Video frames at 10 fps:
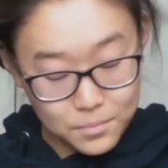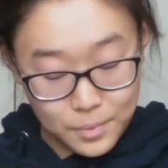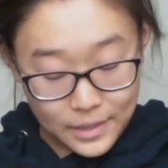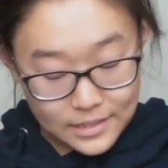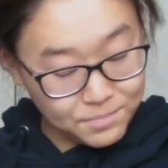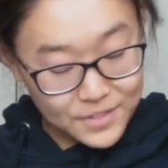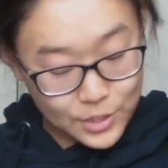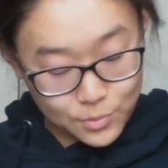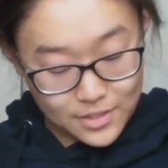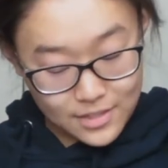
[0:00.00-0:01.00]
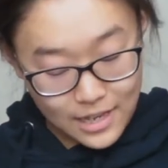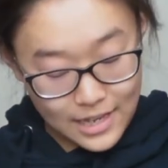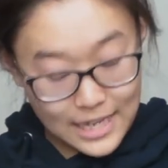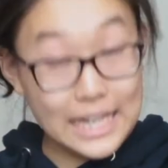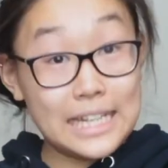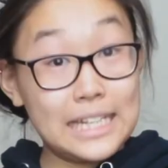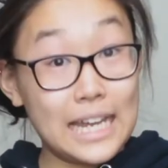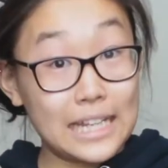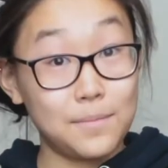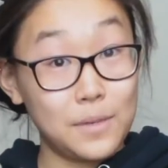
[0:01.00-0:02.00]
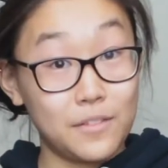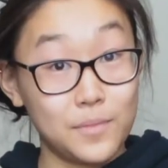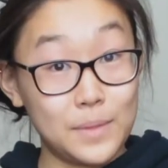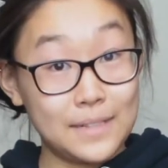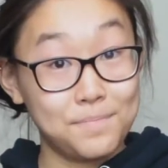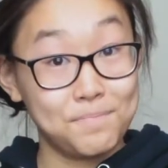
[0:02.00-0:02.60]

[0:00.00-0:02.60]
But this was not a good book for me.